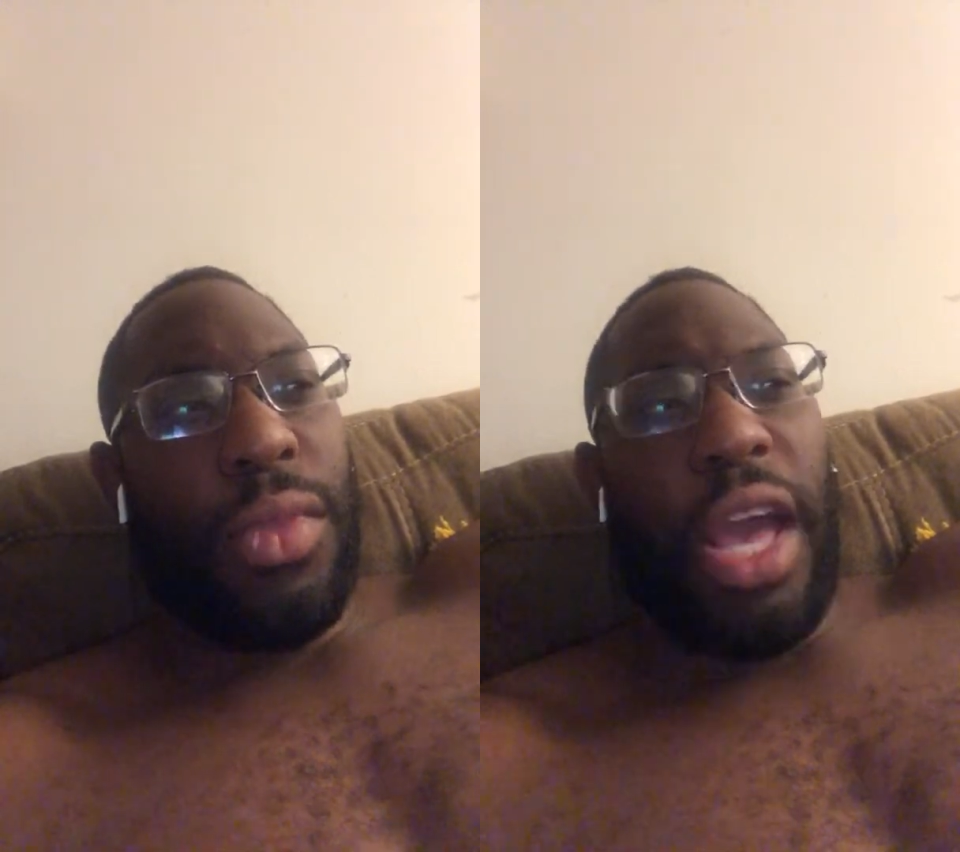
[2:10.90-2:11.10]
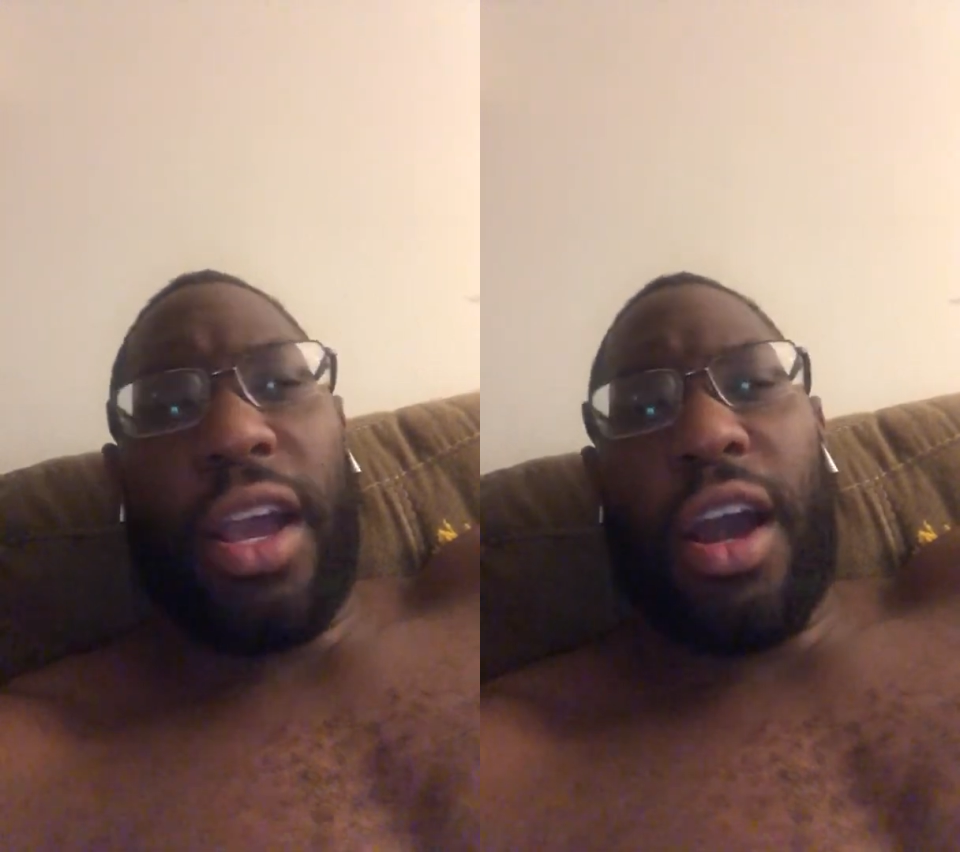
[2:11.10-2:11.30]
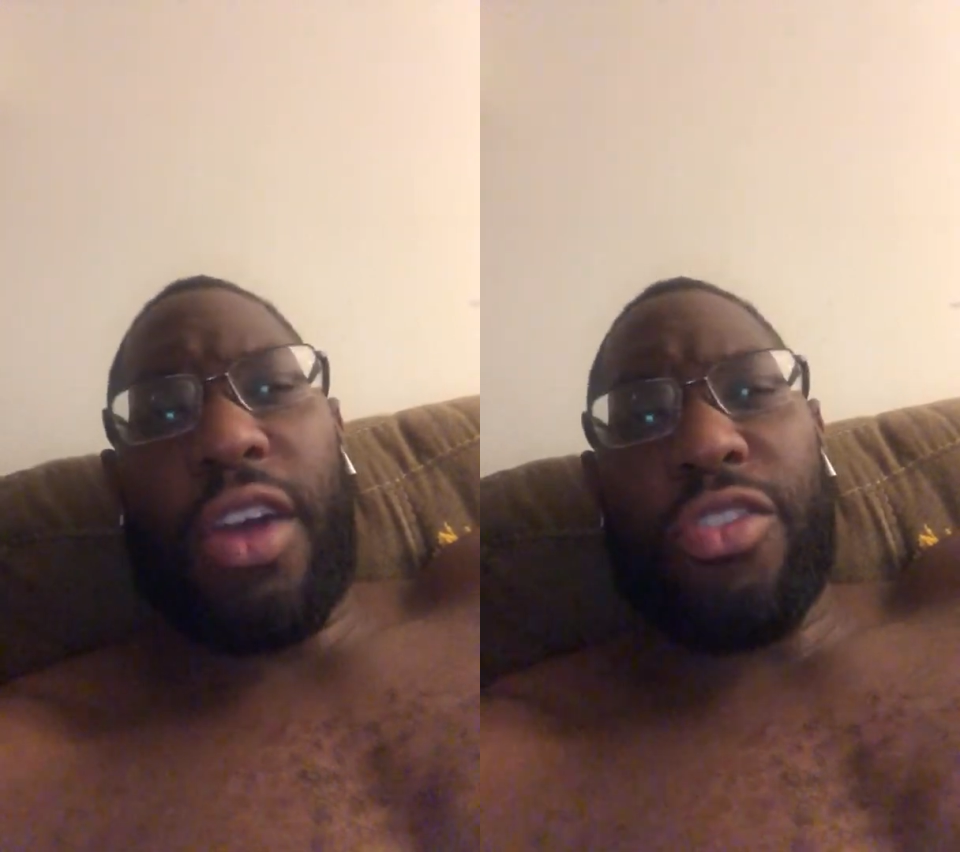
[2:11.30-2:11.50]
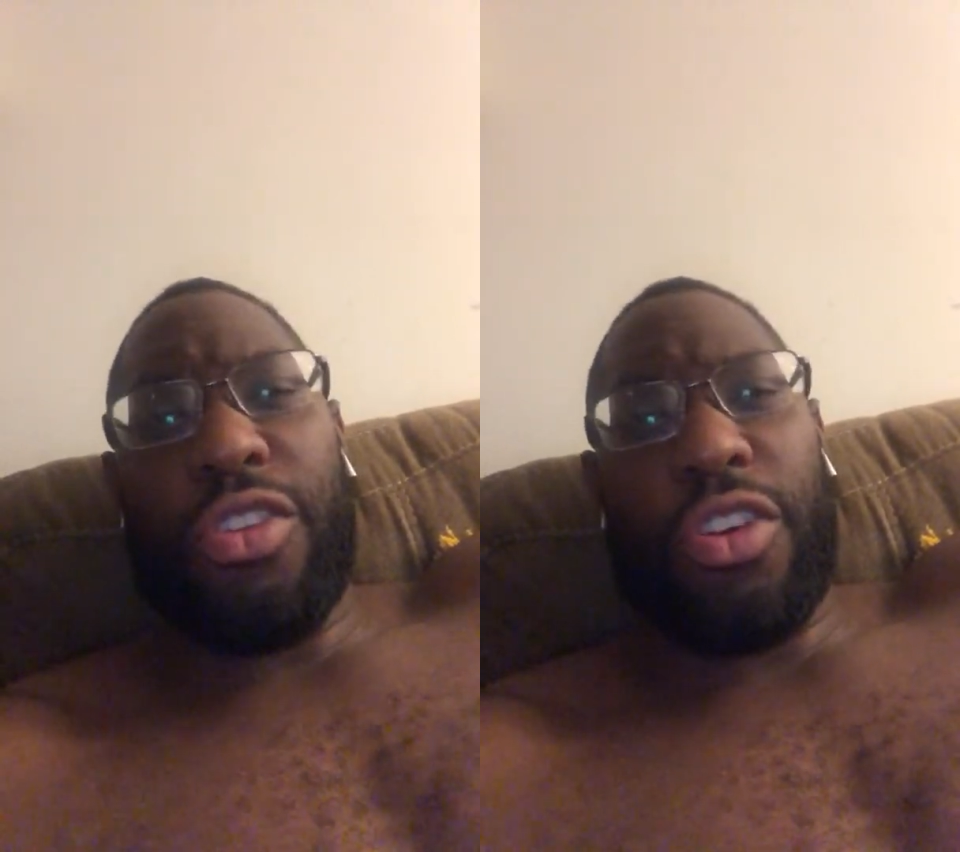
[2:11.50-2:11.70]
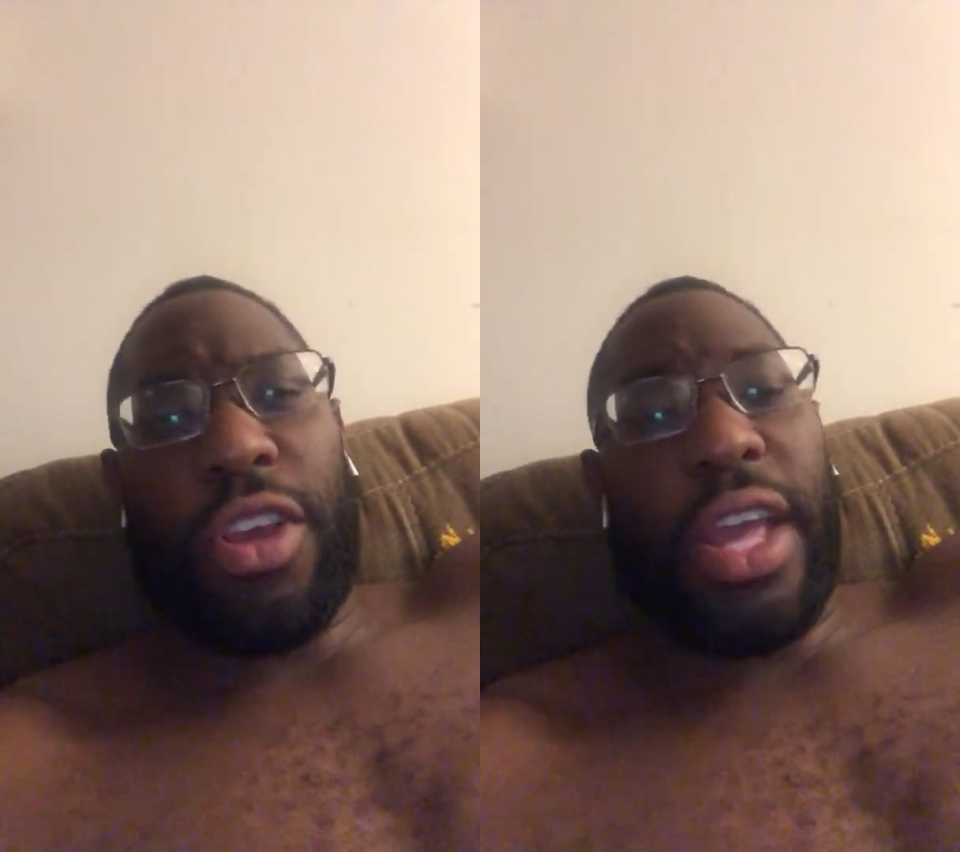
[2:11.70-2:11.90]
I cautioned
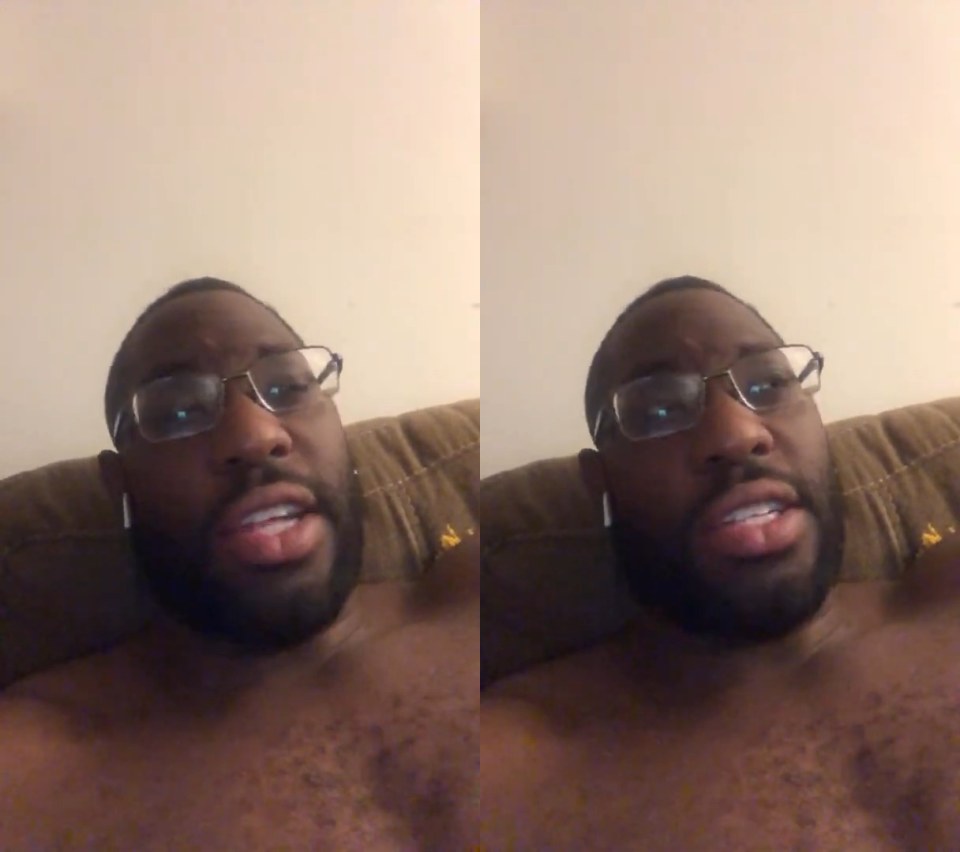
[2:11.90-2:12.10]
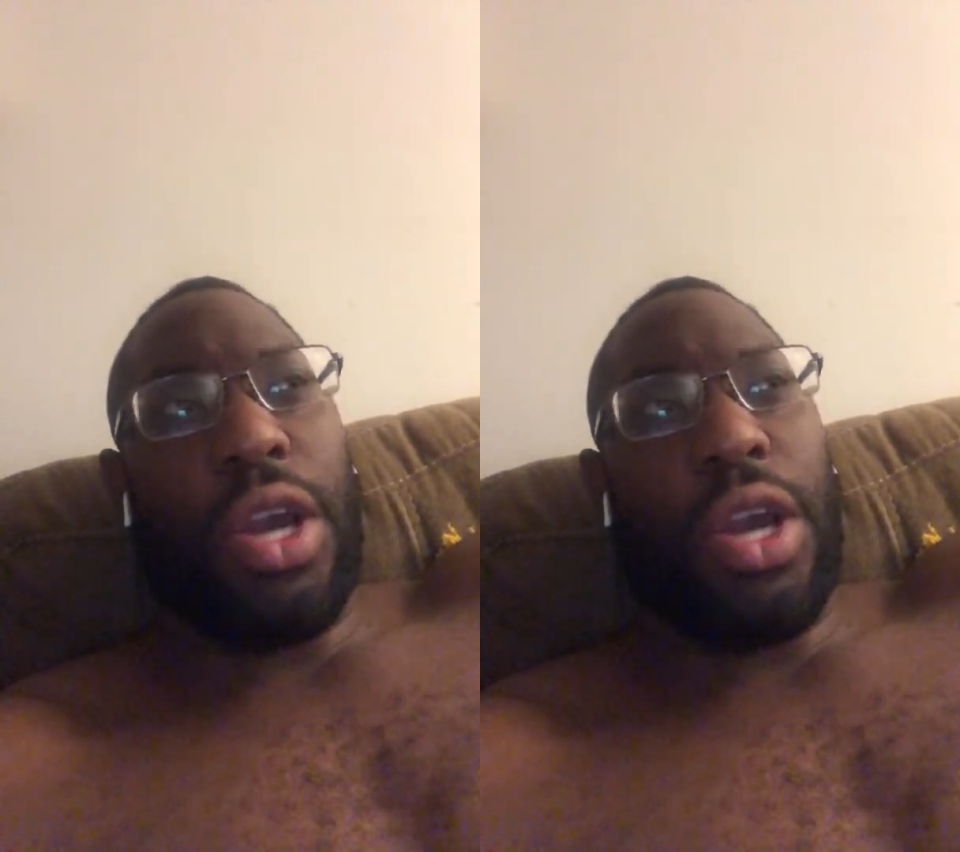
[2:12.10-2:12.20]
her against